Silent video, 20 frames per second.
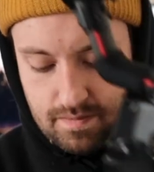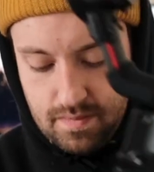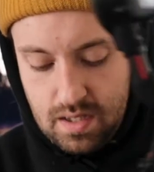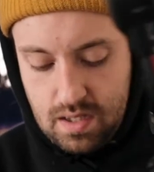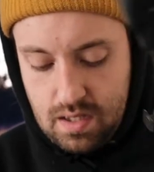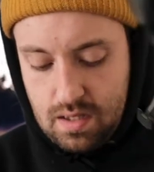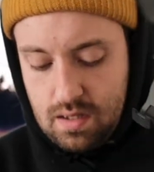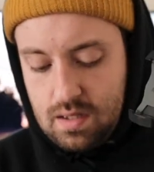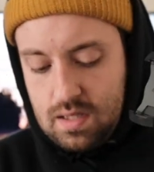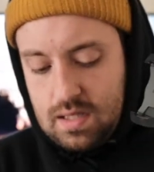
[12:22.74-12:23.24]
And
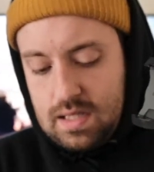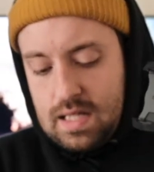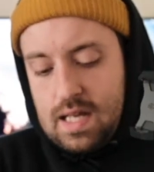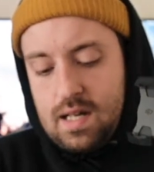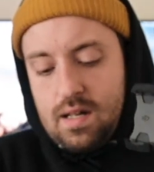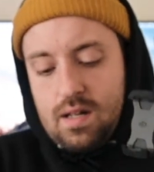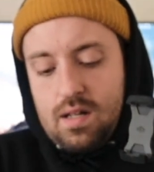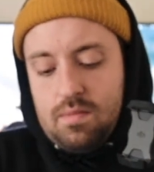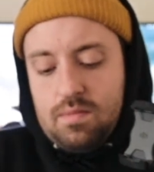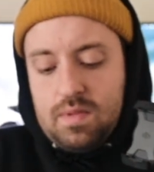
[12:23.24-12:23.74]
then the
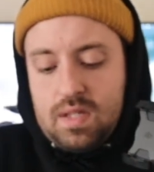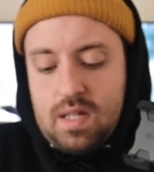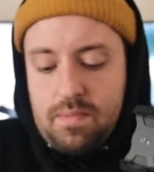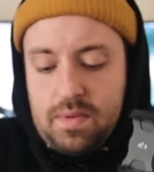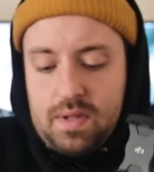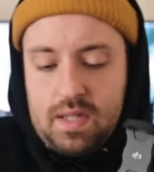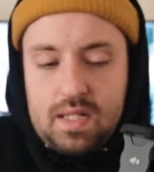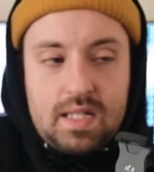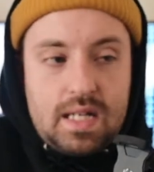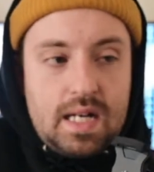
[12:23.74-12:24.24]
slider comes up
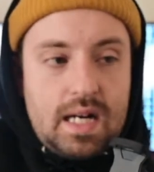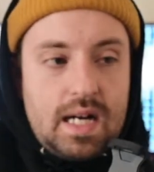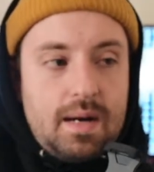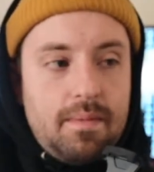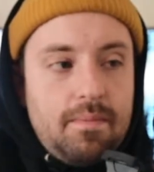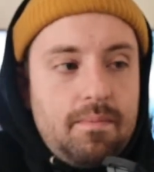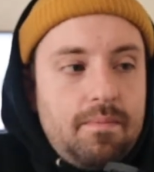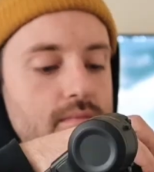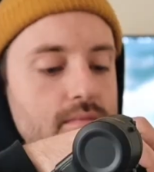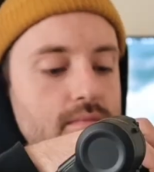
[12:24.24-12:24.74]
on
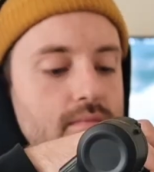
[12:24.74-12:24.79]
top.